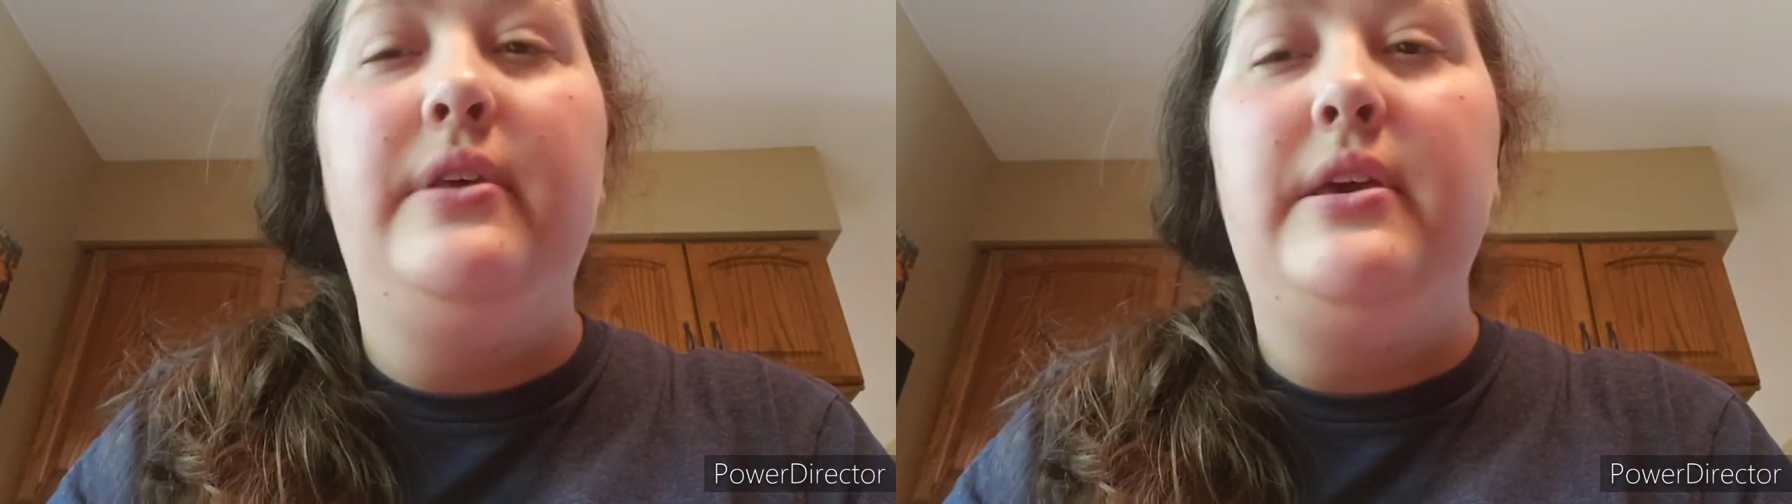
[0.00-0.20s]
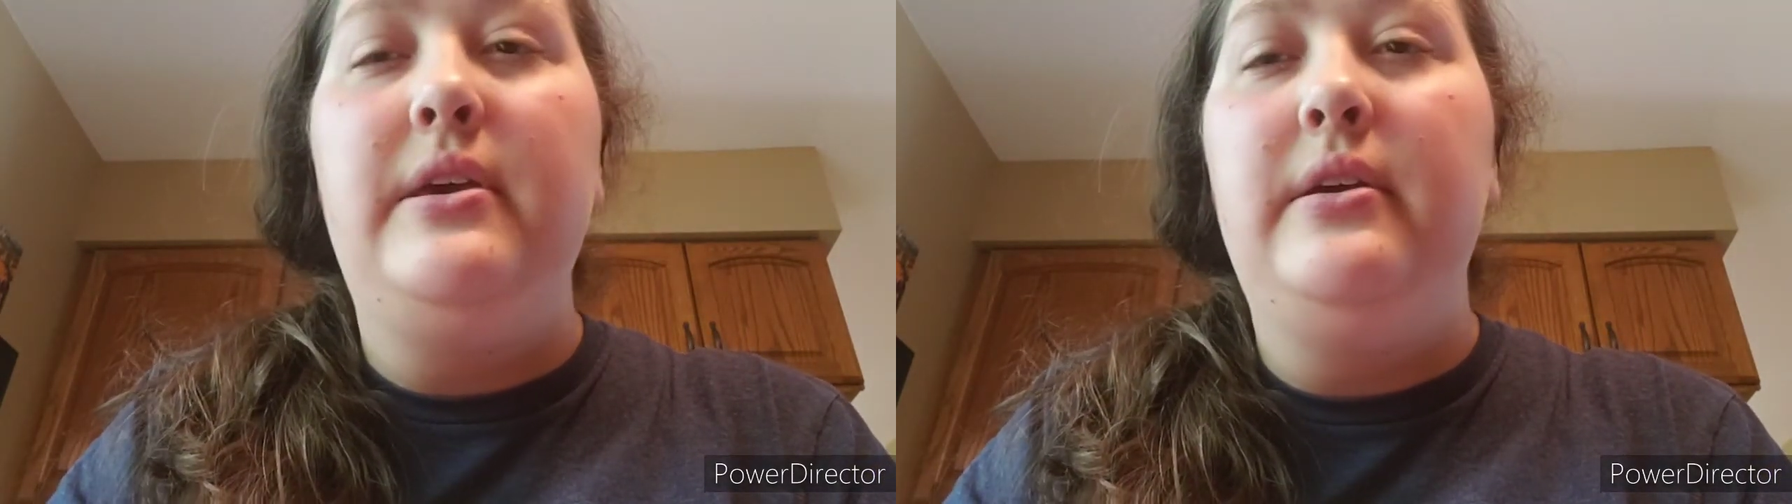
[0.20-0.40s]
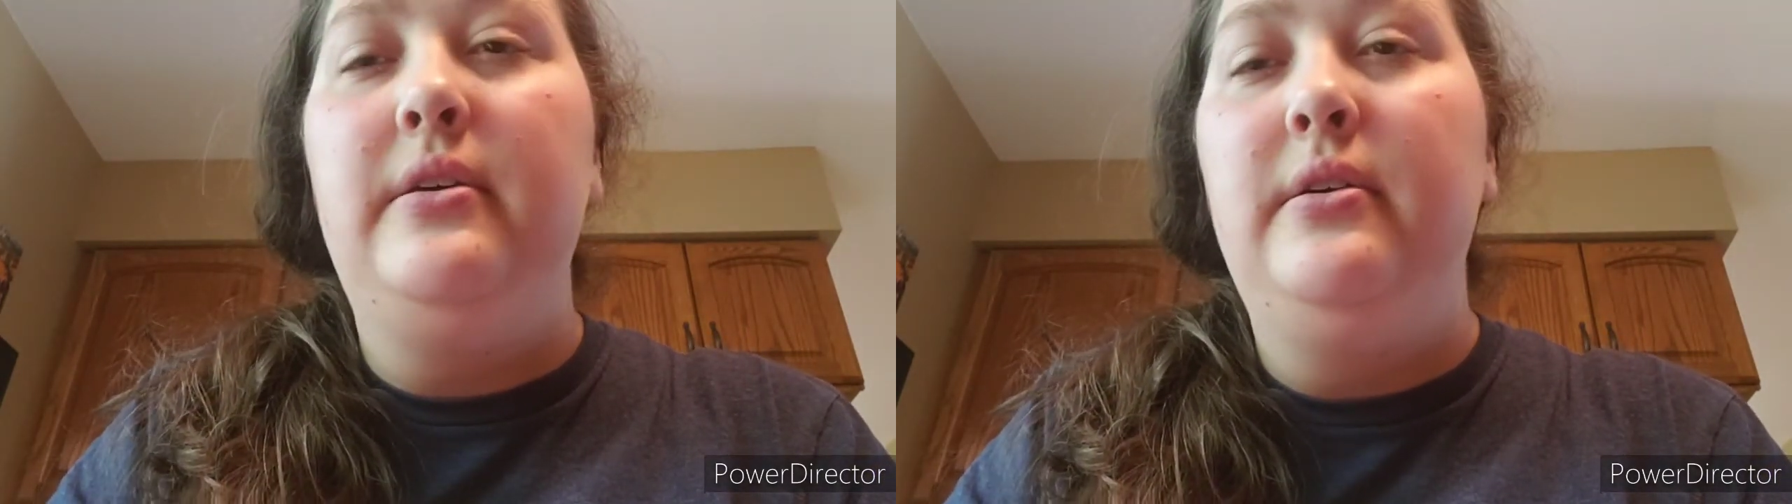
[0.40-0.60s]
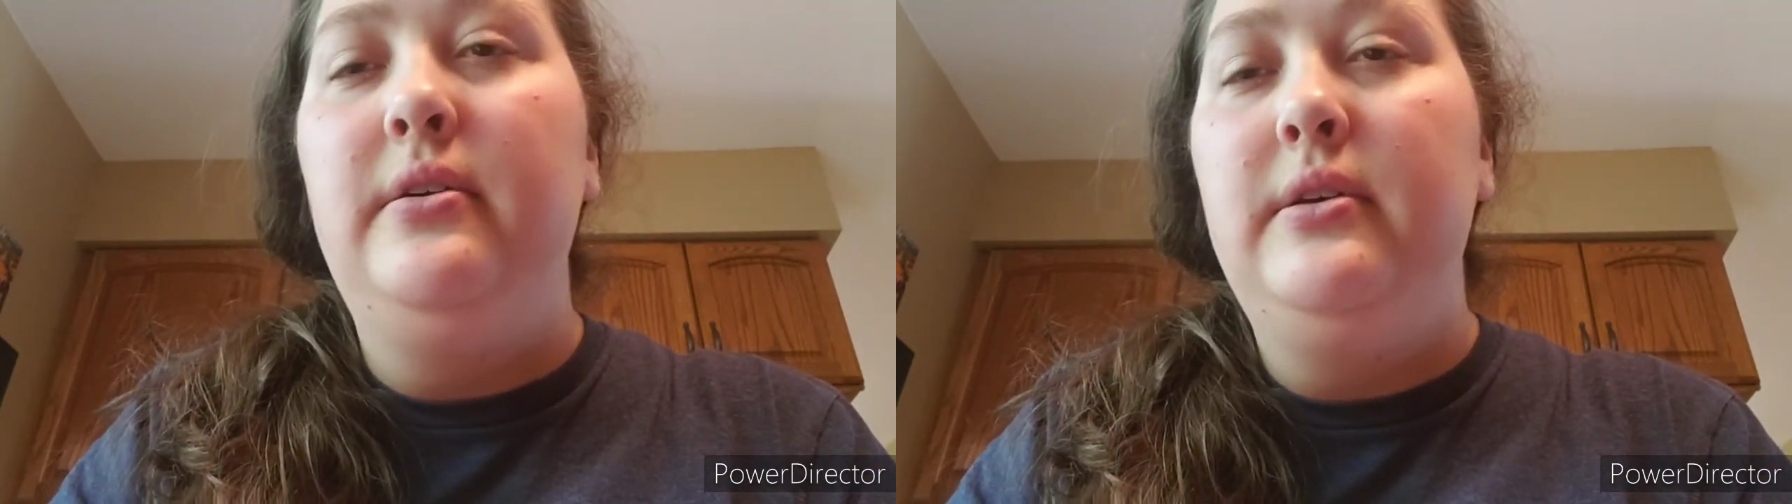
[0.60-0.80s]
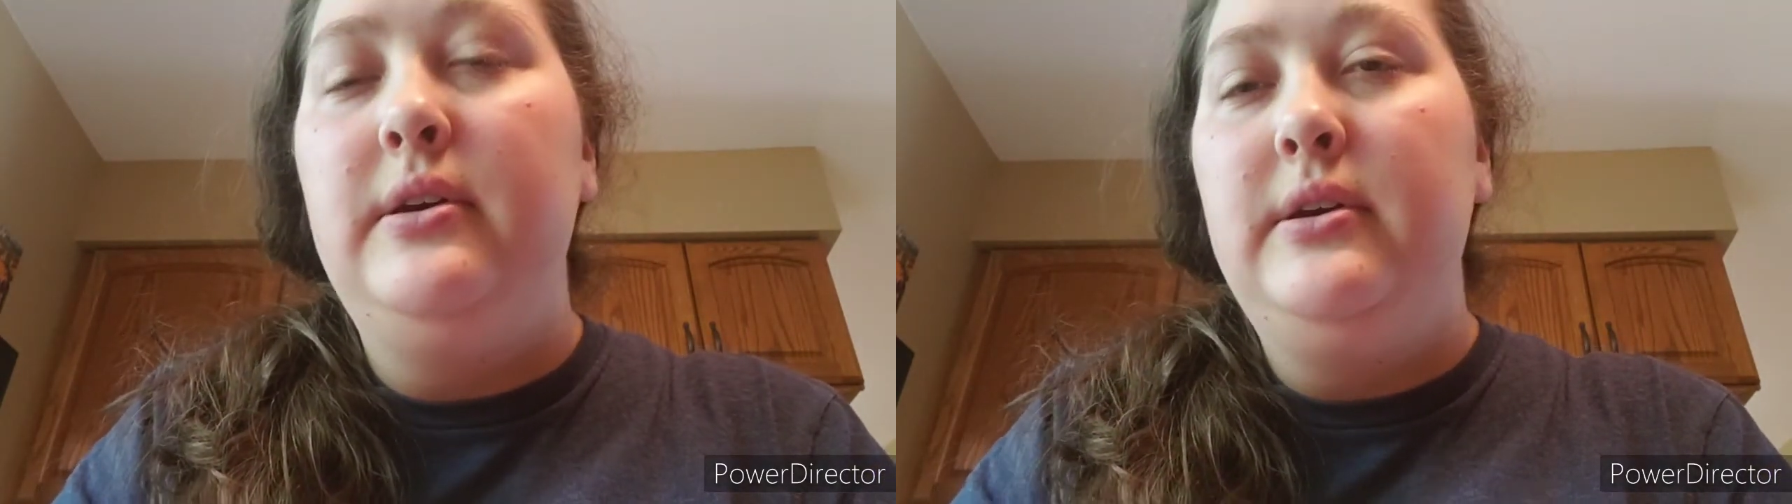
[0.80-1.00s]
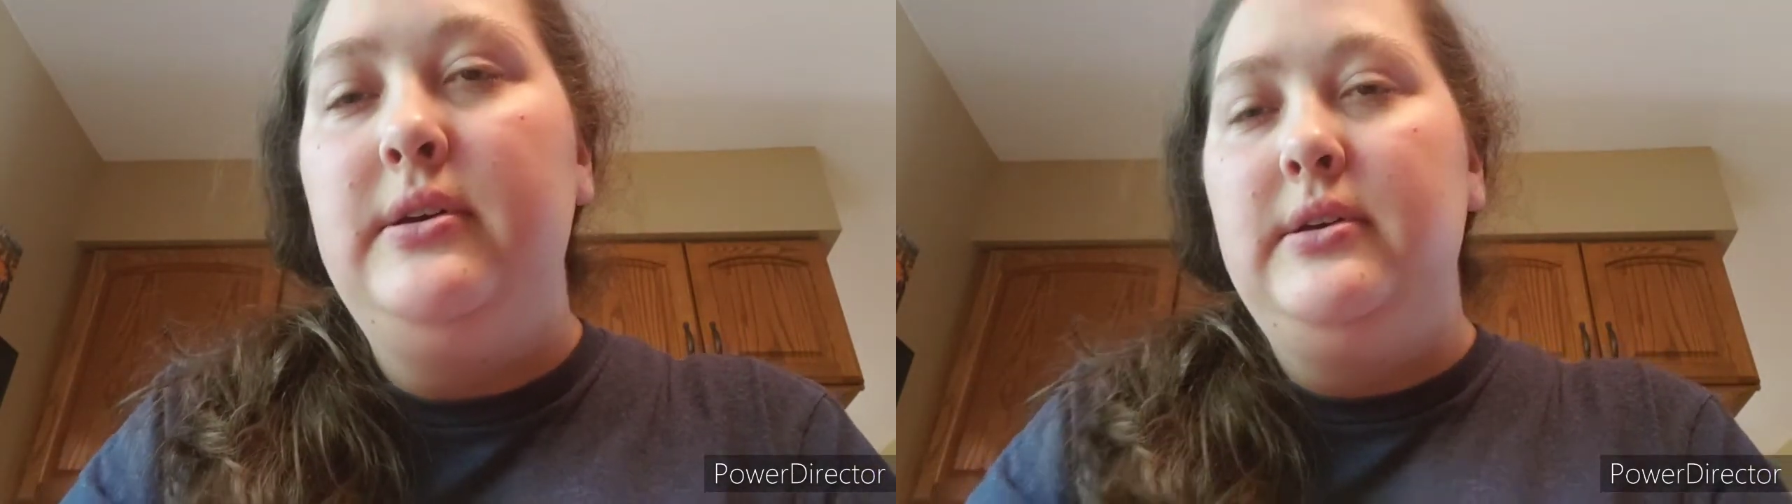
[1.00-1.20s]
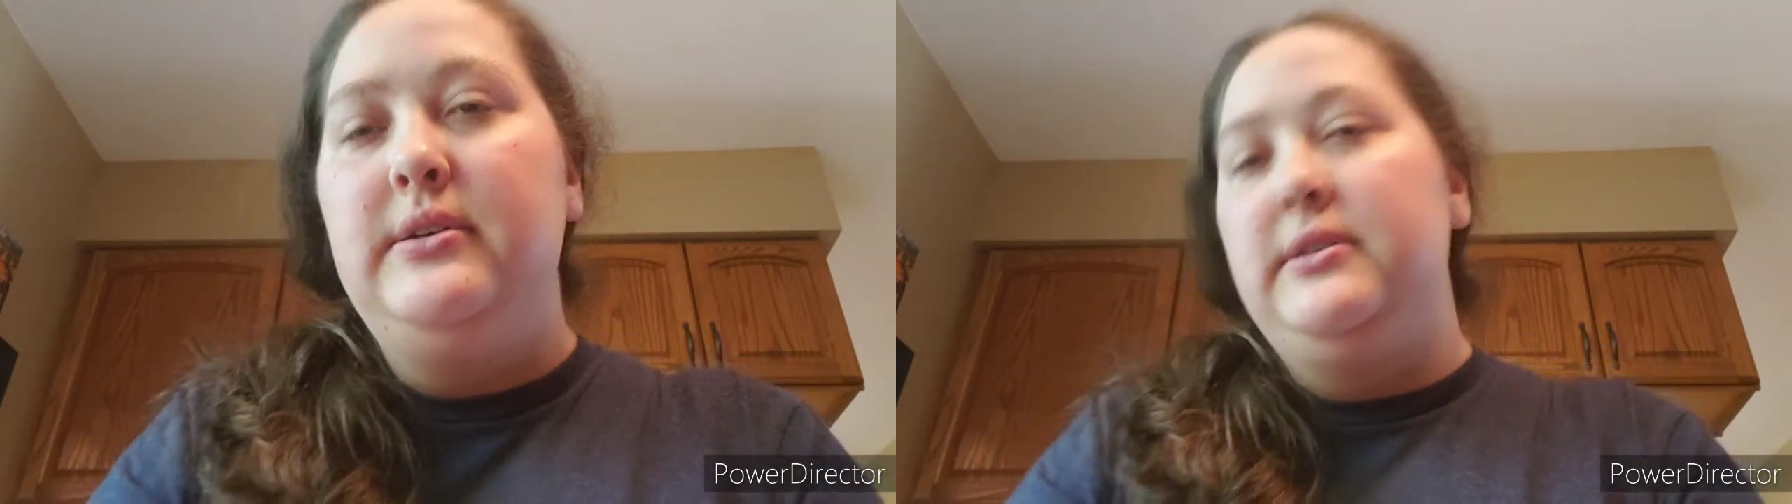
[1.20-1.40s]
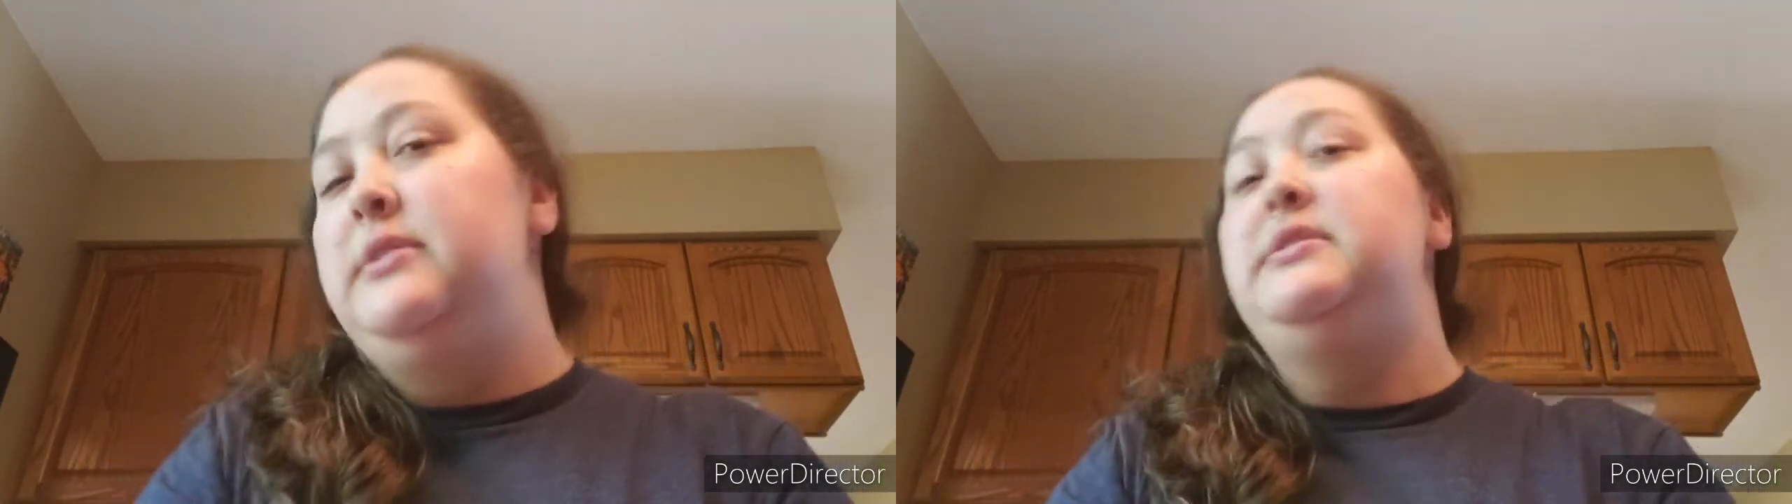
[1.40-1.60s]
the
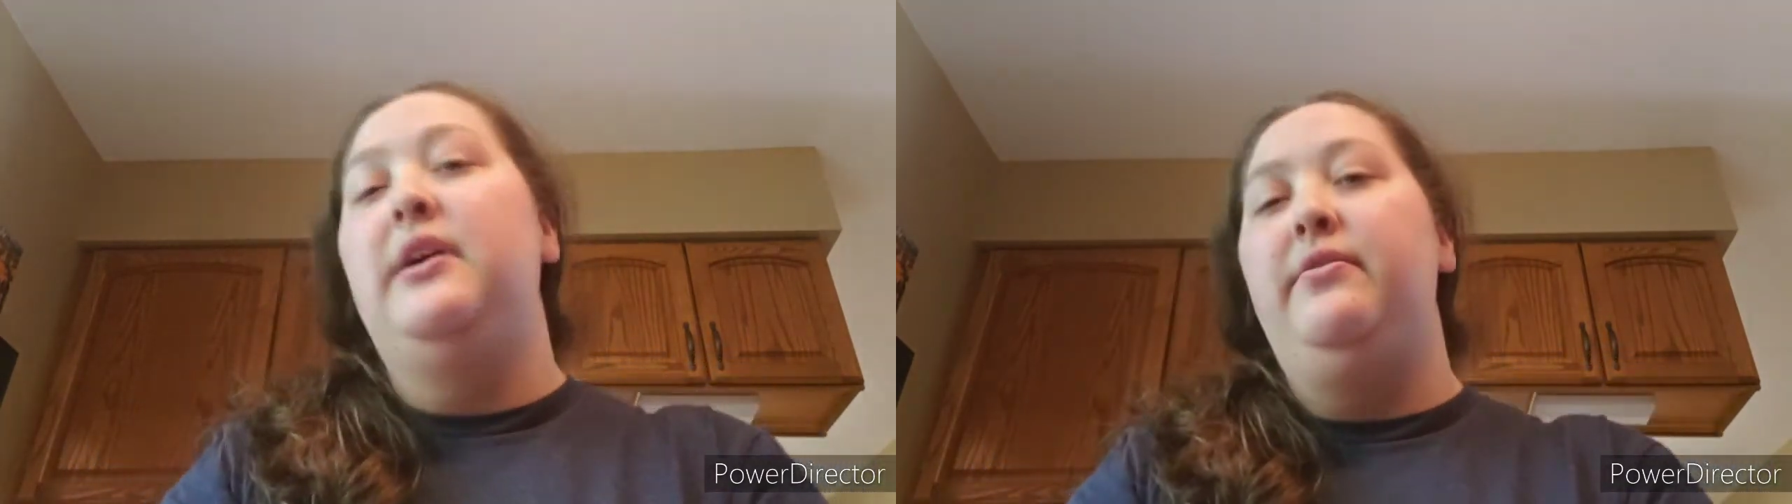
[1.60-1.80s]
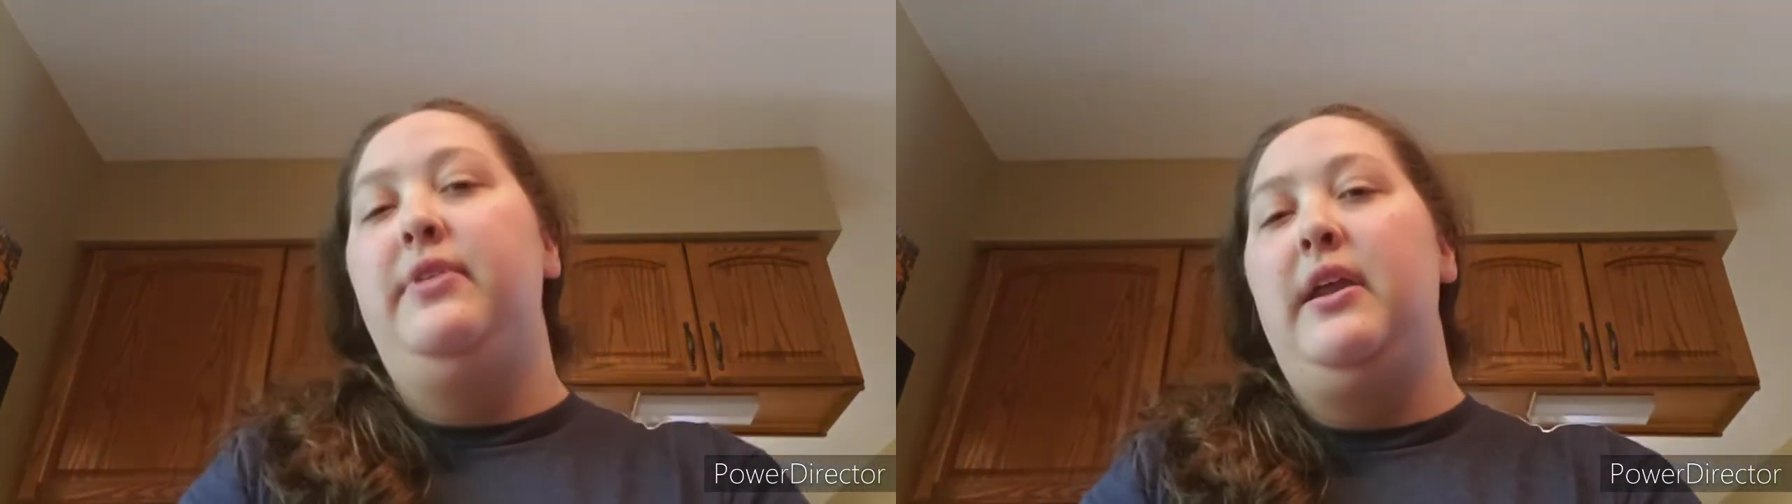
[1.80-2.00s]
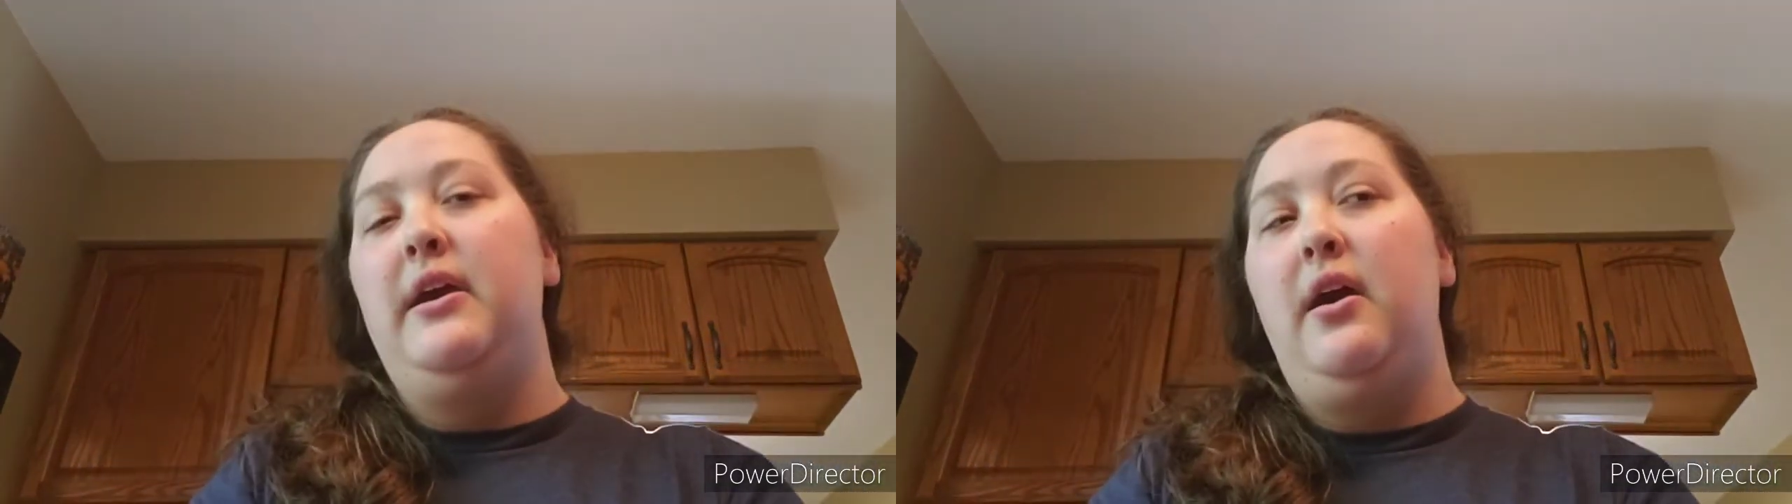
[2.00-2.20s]
stuff that I